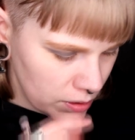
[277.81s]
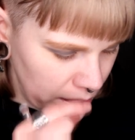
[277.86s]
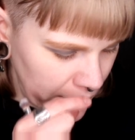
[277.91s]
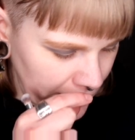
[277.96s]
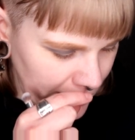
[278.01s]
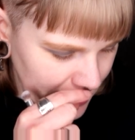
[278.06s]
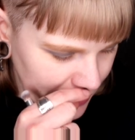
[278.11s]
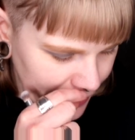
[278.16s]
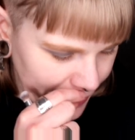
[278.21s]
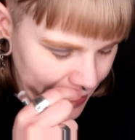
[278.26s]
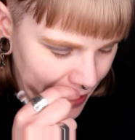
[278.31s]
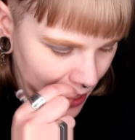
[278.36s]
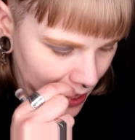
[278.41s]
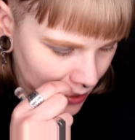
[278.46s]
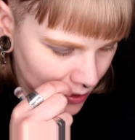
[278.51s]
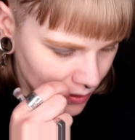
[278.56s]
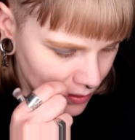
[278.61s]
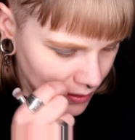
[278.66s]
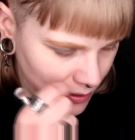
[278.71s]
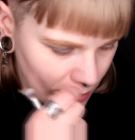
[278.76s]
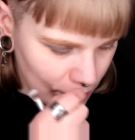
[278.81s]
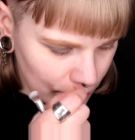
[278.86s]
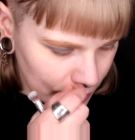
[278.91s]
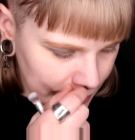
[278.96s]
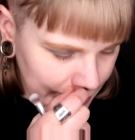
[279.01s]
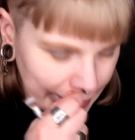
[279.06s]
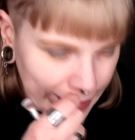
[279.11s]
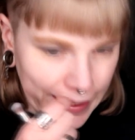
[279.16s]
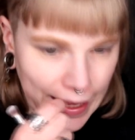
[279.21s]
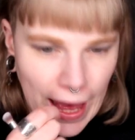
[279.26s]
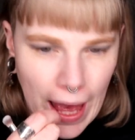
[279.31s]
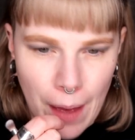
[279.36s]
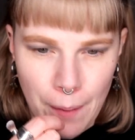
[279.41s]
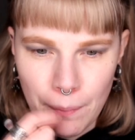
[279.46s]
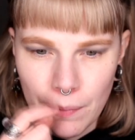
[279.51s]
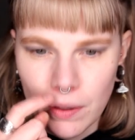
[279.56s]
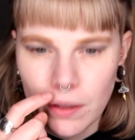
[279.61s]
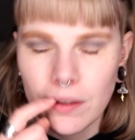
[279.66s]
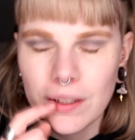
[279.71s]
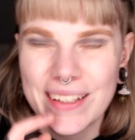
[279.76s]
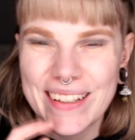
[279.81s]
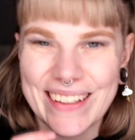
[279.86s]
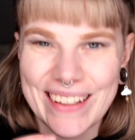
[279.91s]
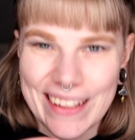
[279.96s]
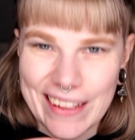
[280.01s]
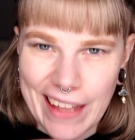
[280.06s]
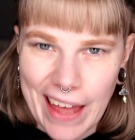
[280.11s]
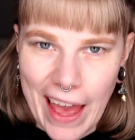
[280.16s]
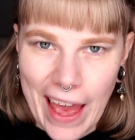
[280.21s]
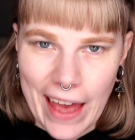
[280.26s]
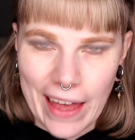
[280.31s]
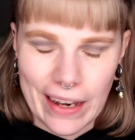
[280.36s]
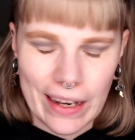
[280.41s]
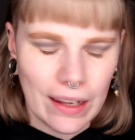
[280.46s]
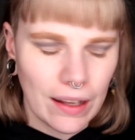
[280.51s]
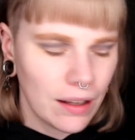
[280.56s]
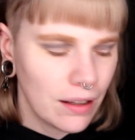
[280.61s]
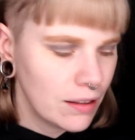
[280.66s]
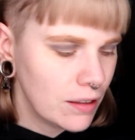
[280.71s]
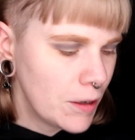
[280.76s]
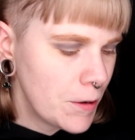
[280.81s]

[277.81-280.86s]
It's clan, not clam. Clan.